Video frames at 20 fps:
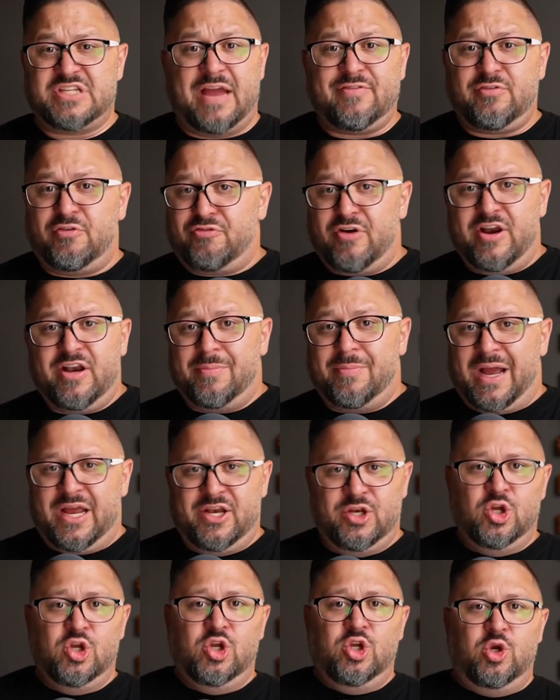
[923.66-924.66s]
I have a friend of
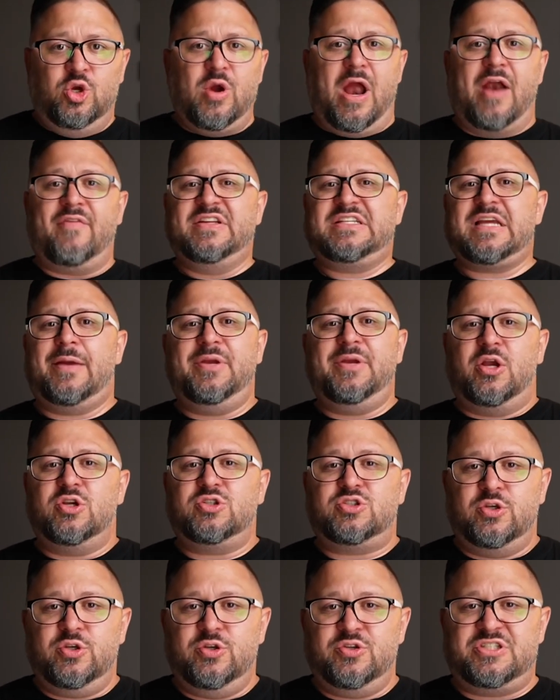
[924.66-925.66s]
mine who every time he goes
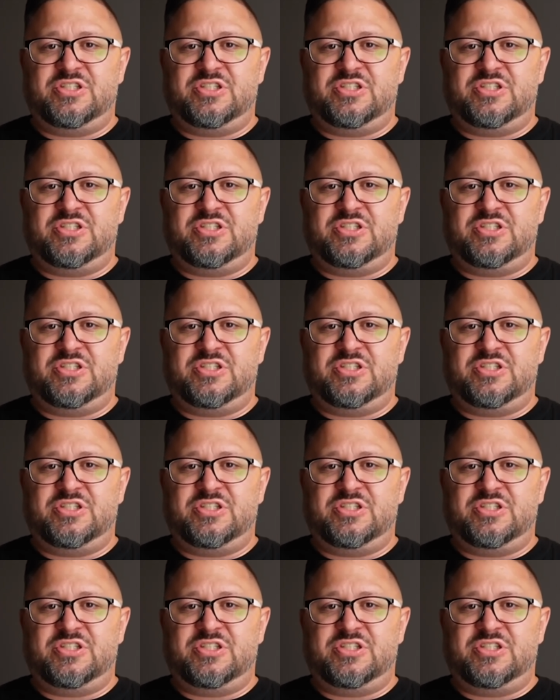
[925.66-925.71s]
to a new